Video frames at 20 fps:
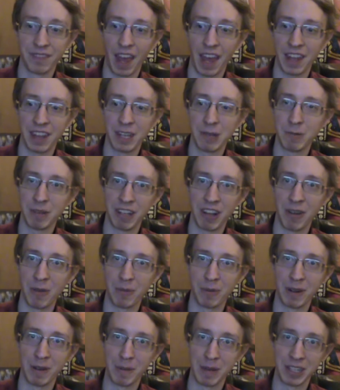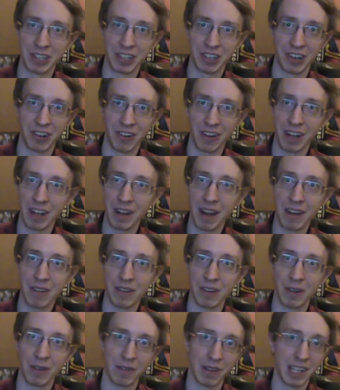I think we all pretty much agree. I
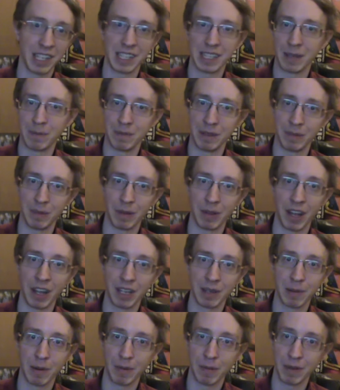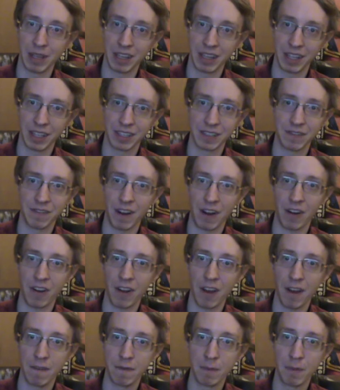don't know. I guess some people liked Prometheus. Fair
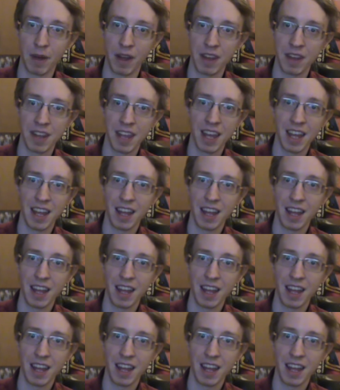enough. But